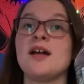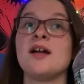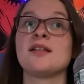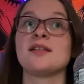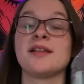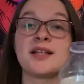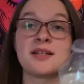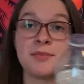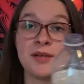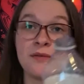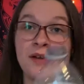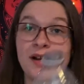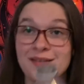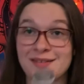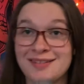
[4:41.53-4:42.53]
Let's be
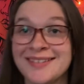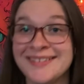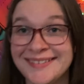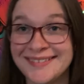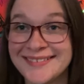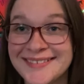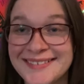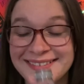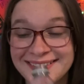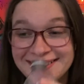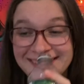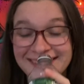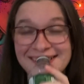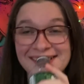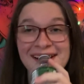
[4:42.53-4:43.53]
friends.
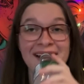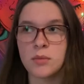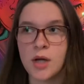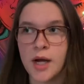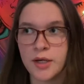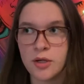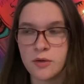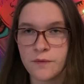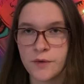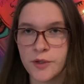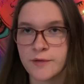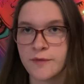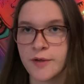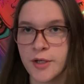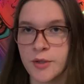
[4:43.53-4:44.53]
I know
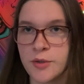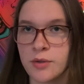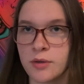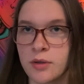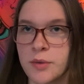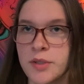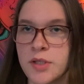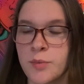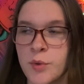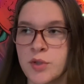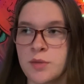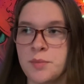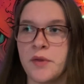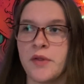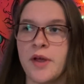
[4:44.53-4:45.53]
first videos are always supposed
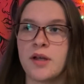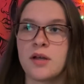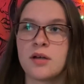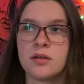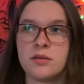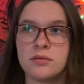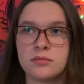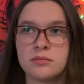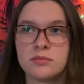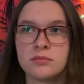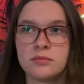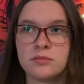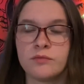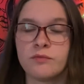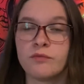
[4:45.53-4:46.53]
to be like
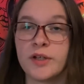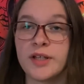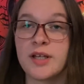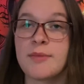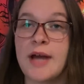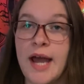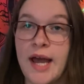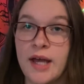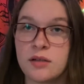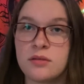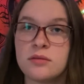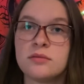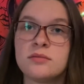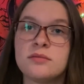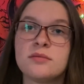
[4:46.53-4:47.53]
really bad,
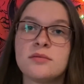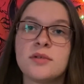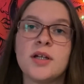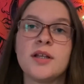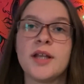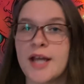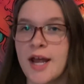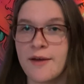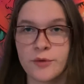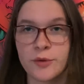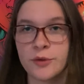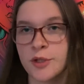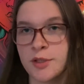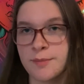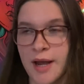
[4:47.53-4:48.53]
and like everyone
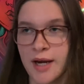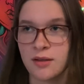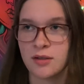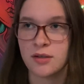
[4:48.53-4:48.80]
looks back and they're